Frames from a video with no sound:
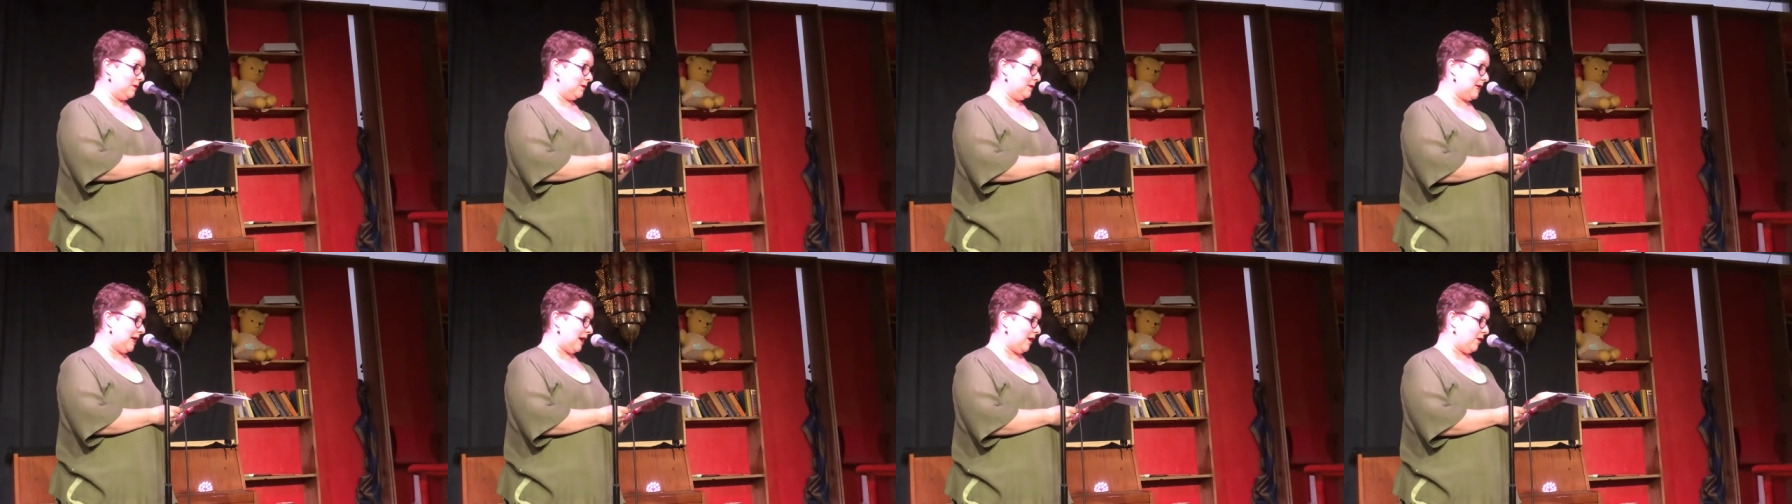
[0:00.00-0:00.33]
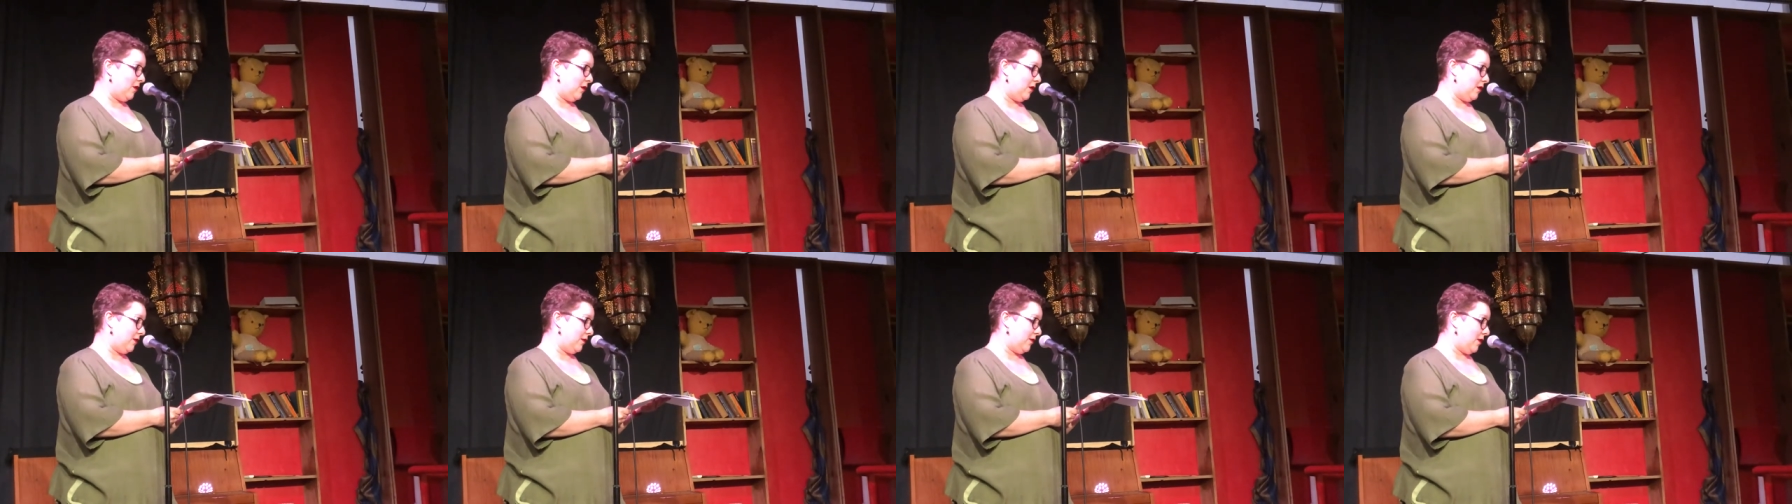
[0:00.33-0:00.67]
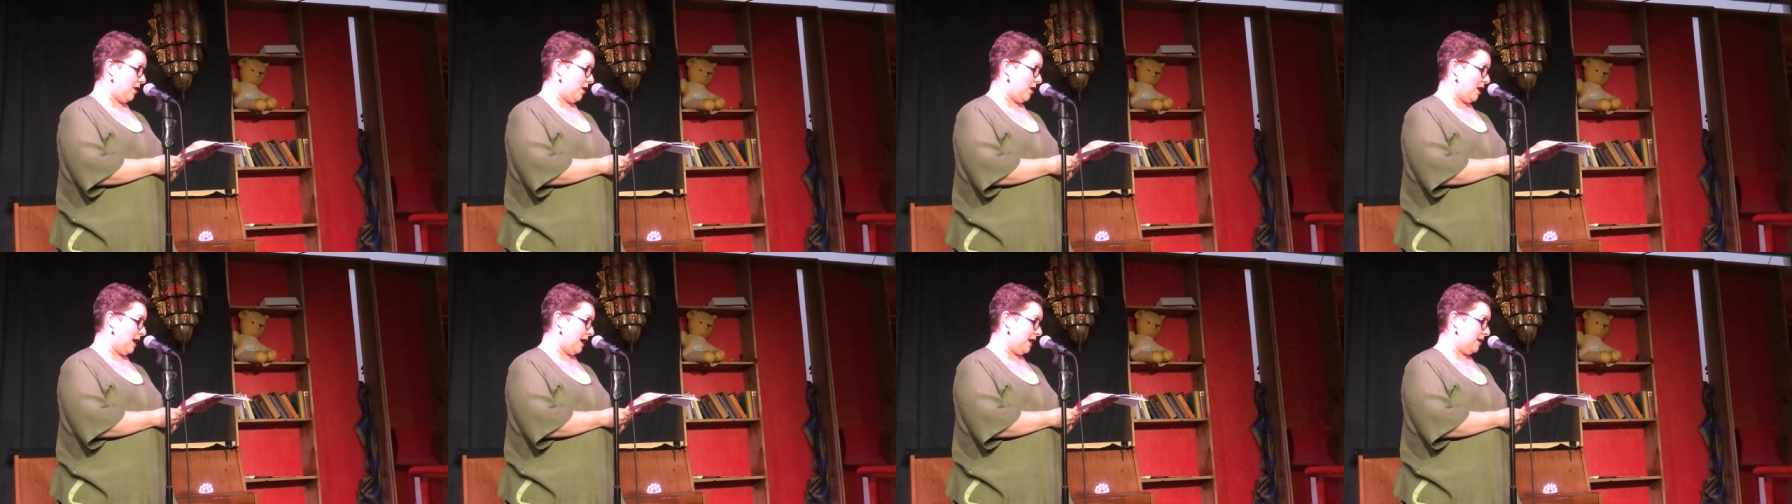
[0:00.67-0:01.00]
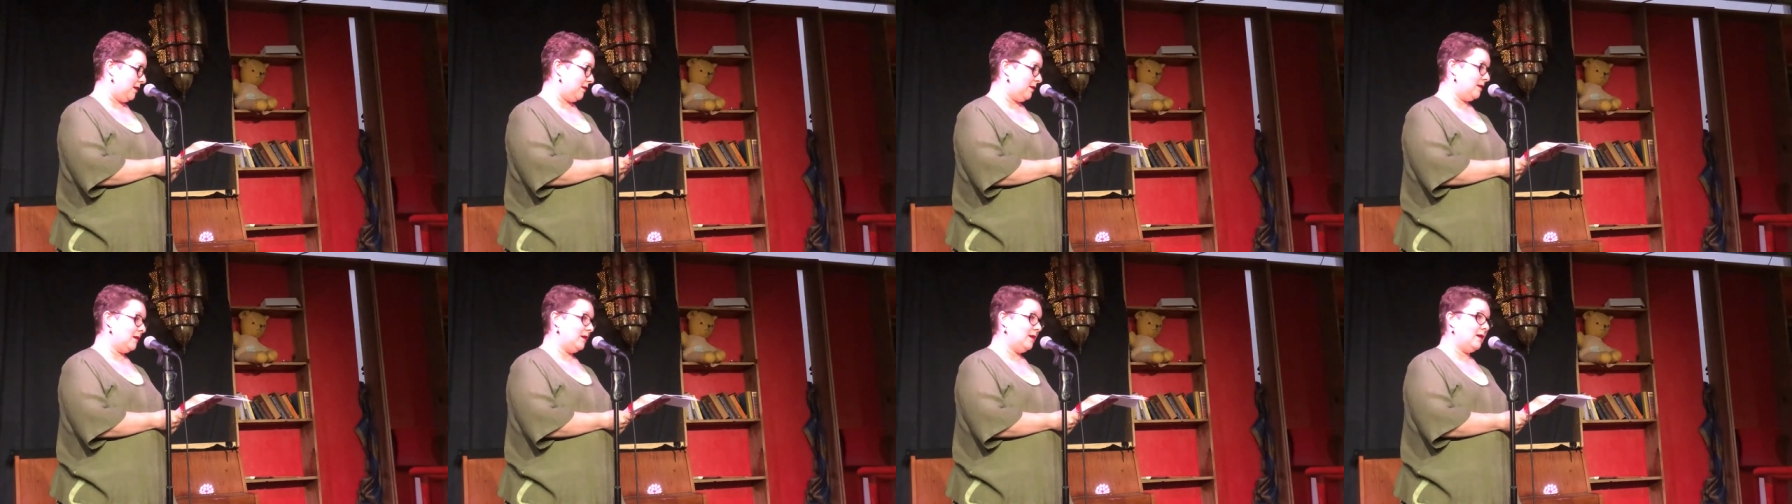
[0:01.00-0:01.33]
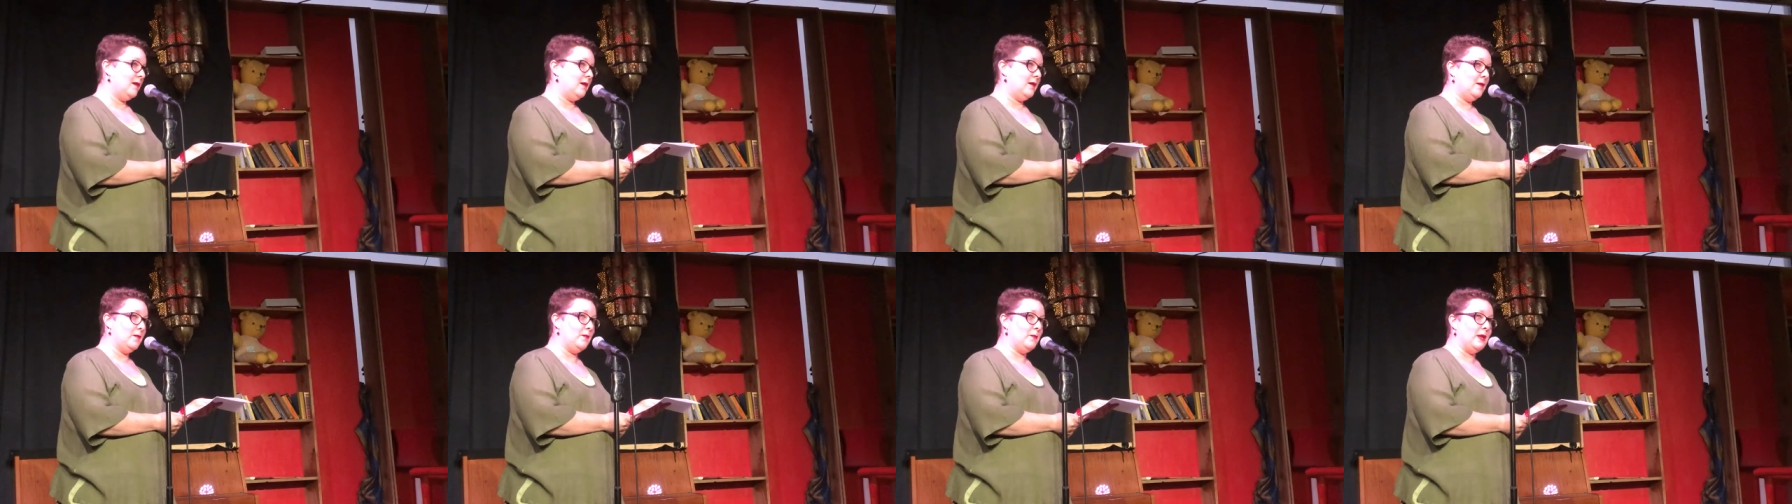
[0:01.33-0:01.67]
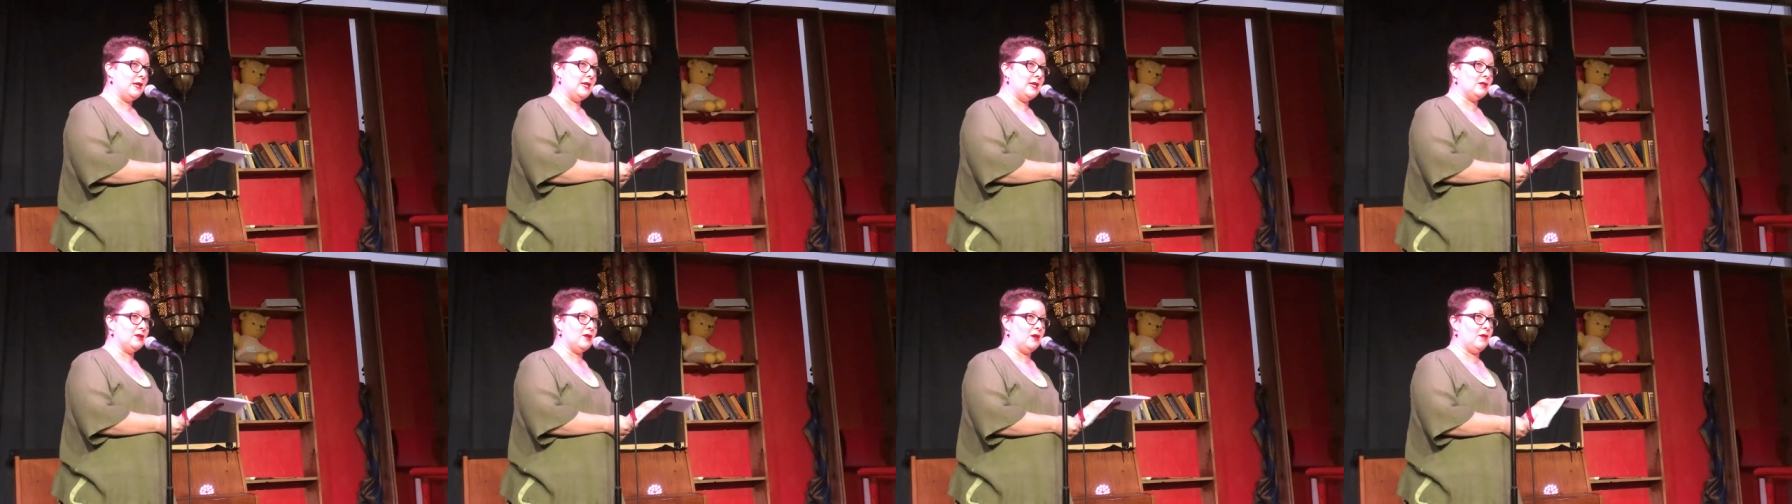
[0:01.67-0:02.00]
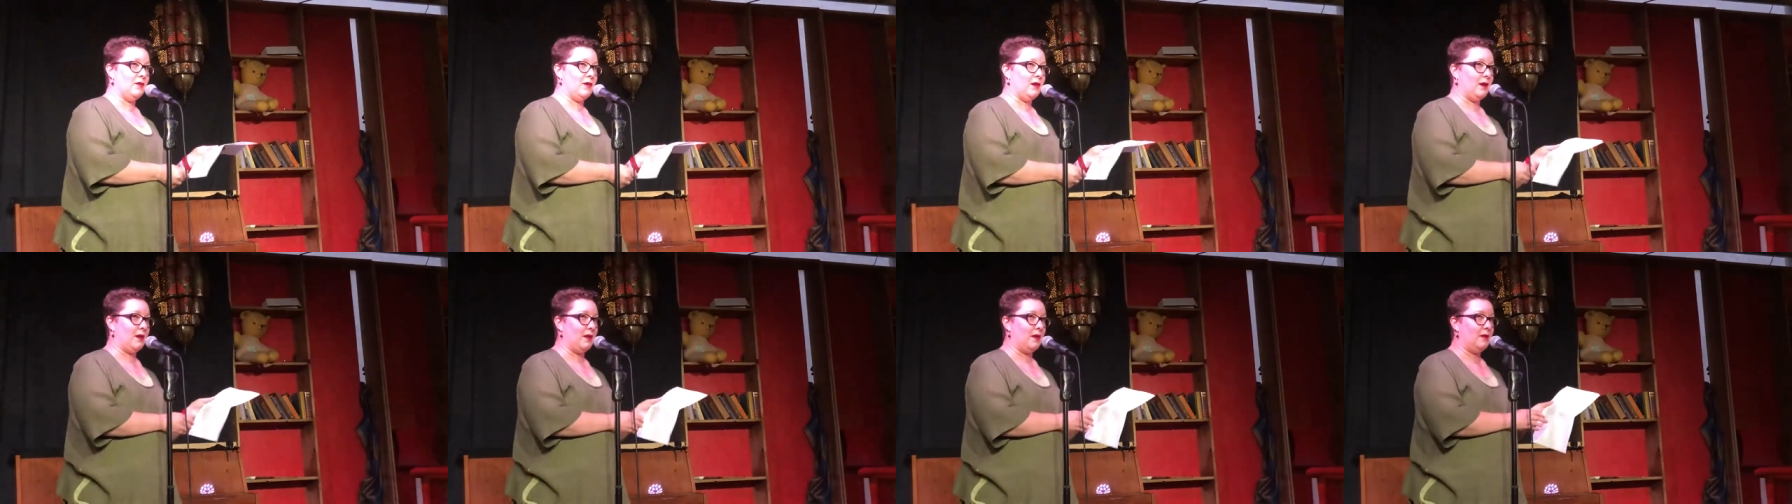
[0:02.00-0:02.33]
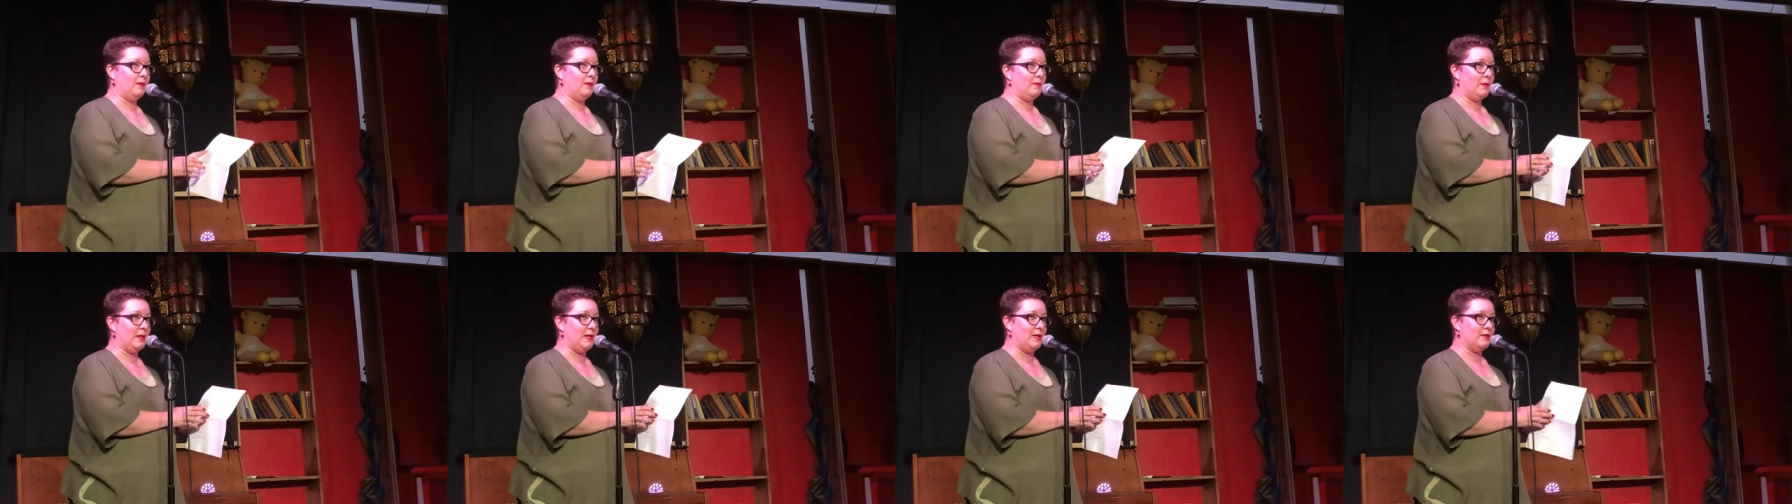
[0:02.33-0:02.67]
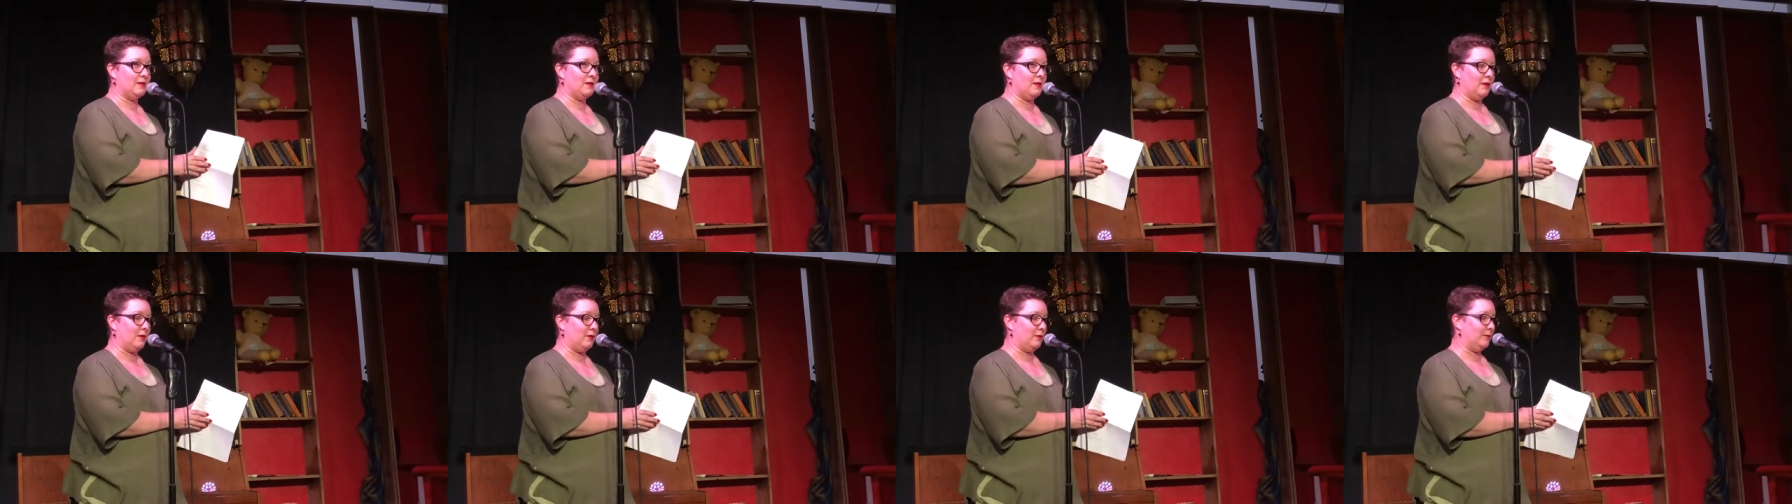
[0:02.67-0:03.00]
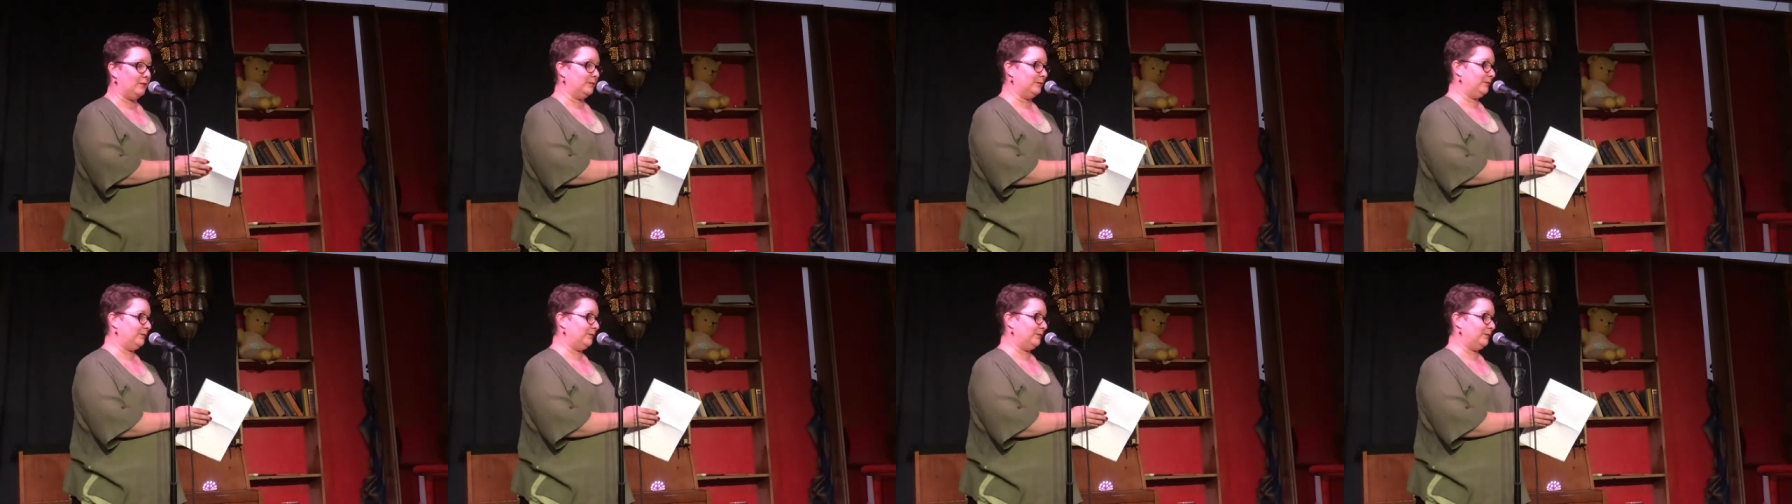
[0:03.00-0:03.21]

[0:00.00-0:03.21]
down her thigh. Me too, honey, me too.